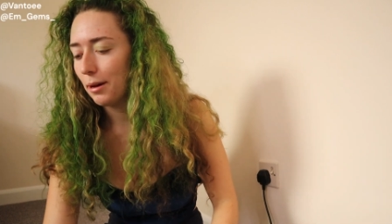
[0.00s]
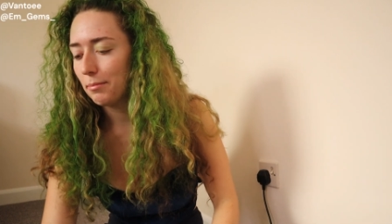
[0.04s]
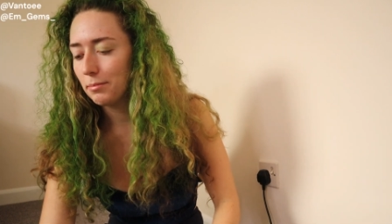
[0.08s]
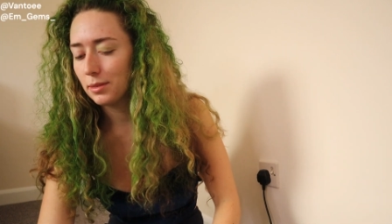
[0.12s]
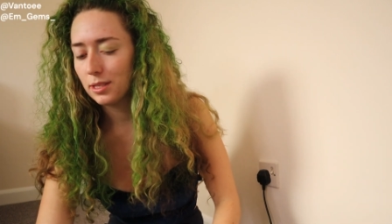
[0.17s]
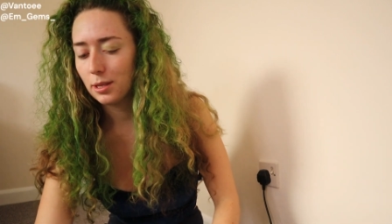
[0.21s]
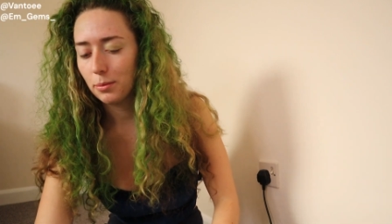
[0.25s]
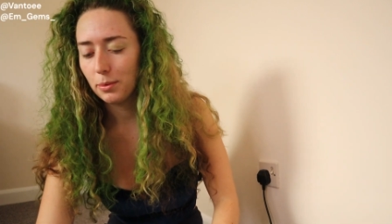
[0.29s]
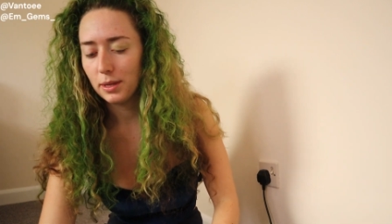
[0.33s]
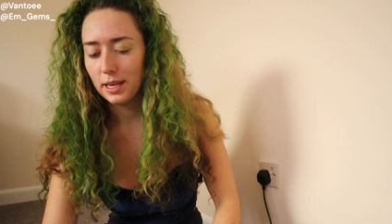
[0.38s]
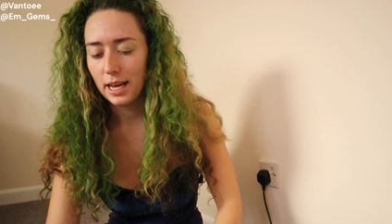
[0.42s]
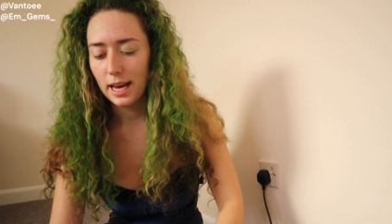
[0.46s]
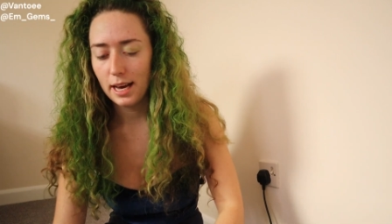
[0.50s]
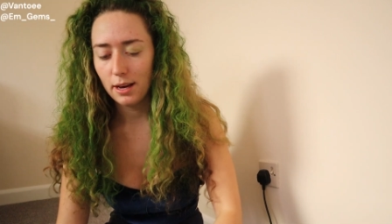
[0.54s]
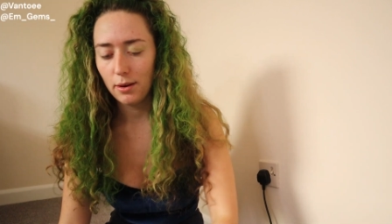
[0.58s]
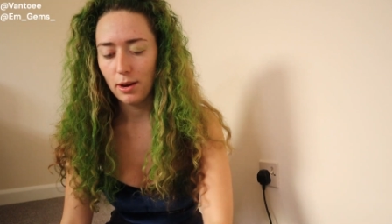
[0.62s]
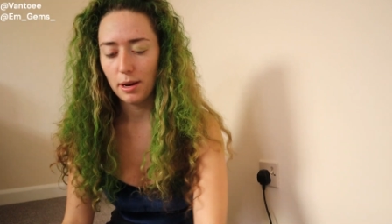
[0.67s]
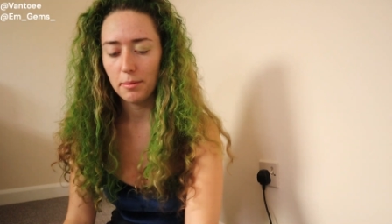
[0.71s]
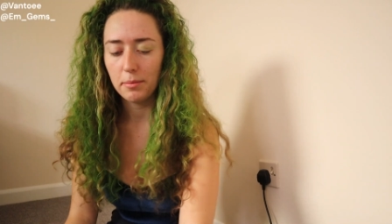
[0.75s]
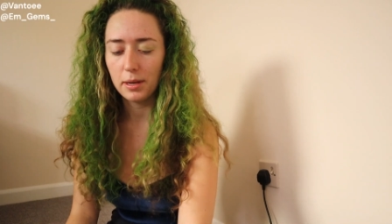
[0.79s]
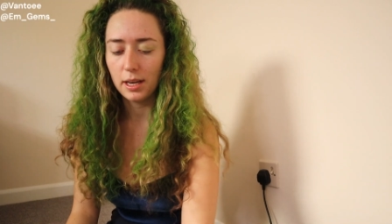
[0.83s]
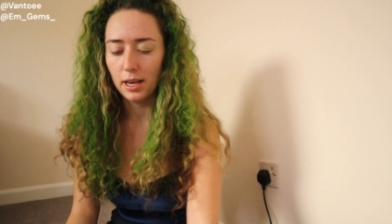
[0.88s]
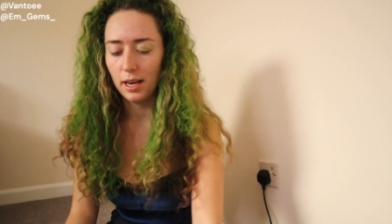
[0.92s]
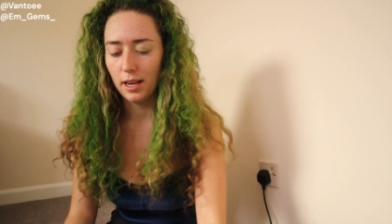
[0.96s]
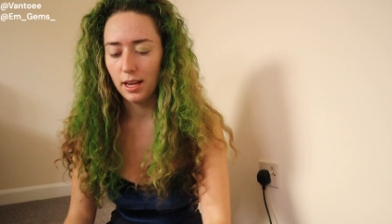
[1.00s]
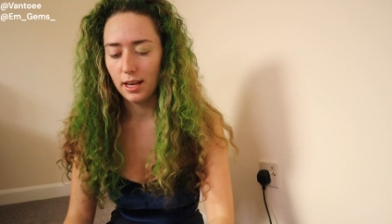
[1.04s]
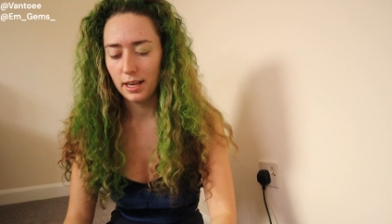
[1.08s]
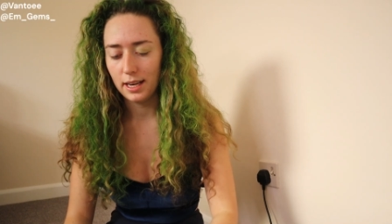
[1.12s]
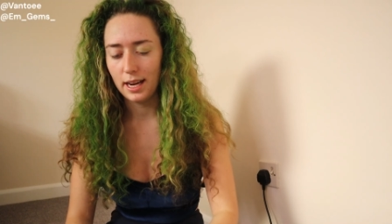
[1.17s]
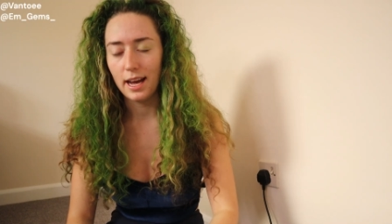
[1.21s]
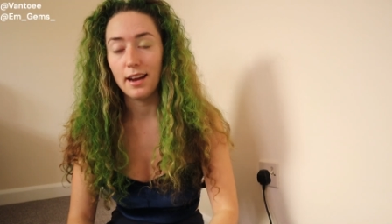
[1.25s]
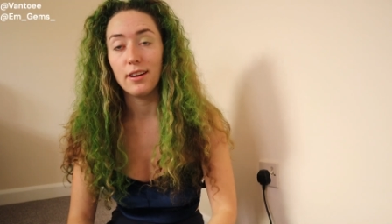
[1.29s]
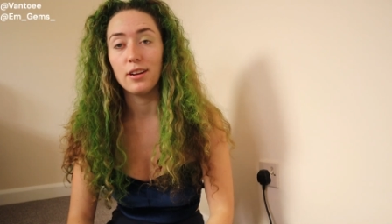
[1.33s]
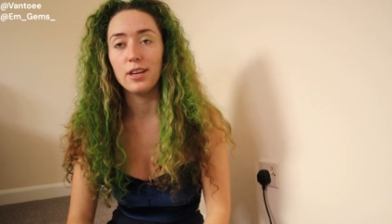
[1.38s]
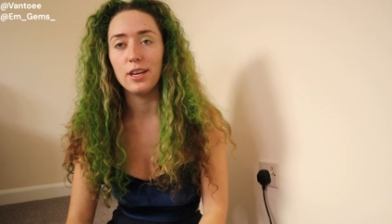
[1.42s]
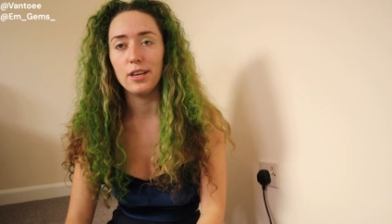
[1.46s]
So I'm going to learn
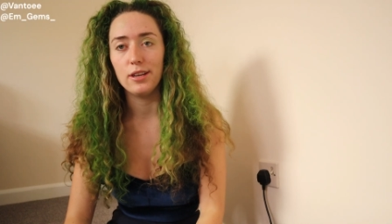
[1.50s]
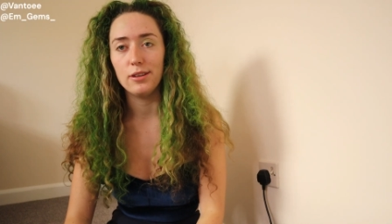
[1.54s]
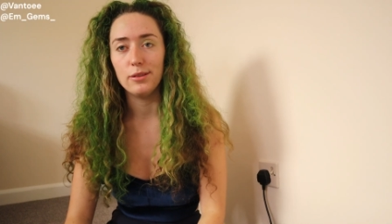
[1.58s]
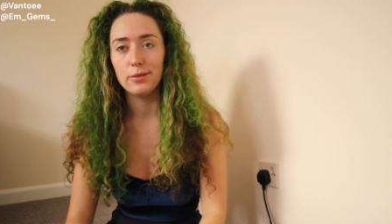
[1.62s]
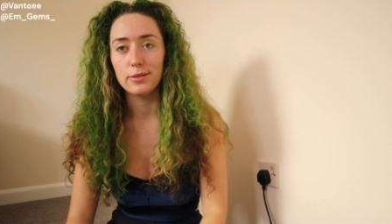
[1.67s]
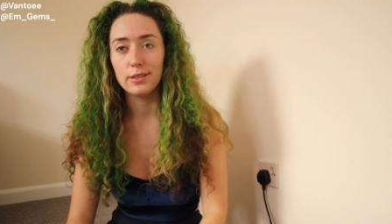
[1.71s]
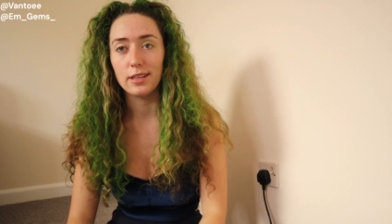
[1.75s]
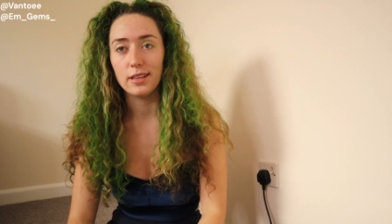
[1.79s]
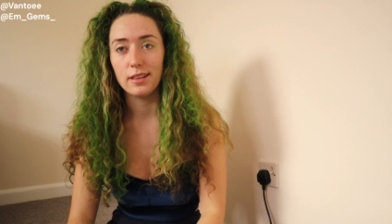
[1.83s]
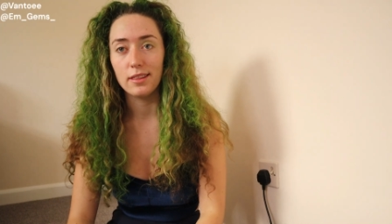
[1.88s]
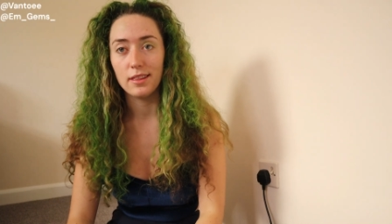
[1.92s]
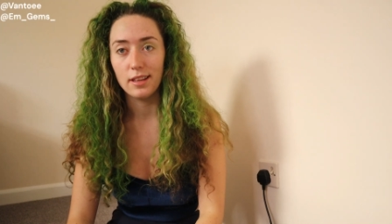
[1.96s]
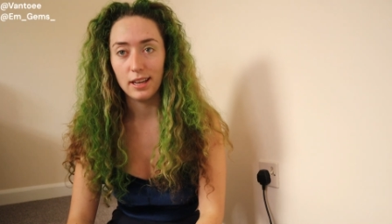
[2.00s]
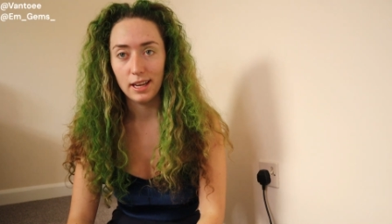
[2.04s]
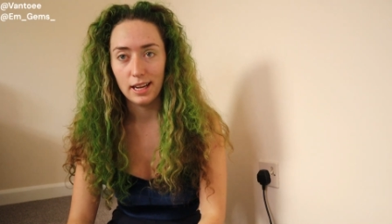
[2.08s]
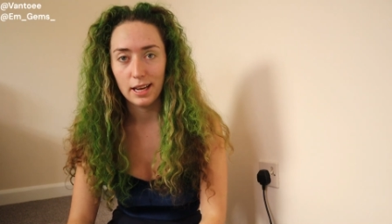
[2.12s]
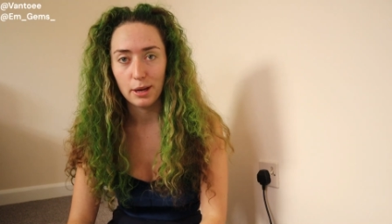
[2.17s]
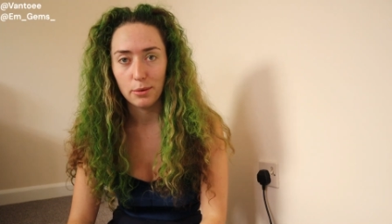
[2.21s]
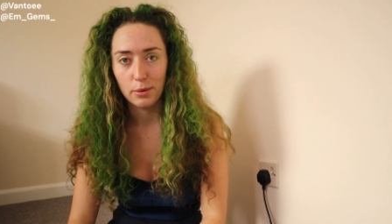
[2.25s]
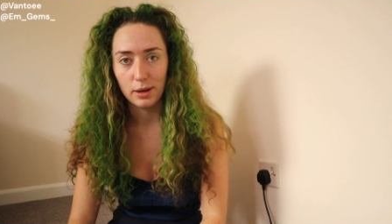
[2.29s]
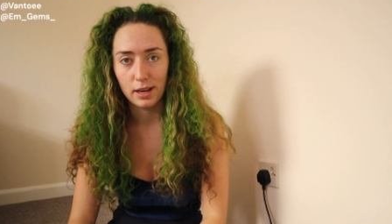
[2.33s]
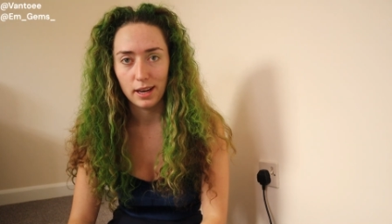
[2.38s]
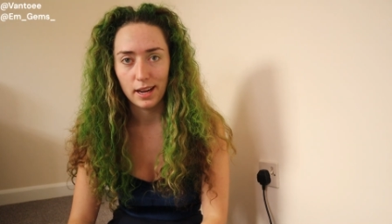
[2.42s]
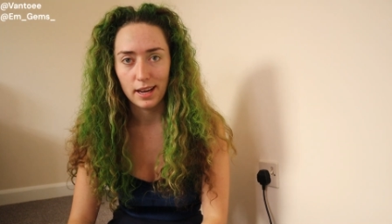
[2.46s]
how to use the liquid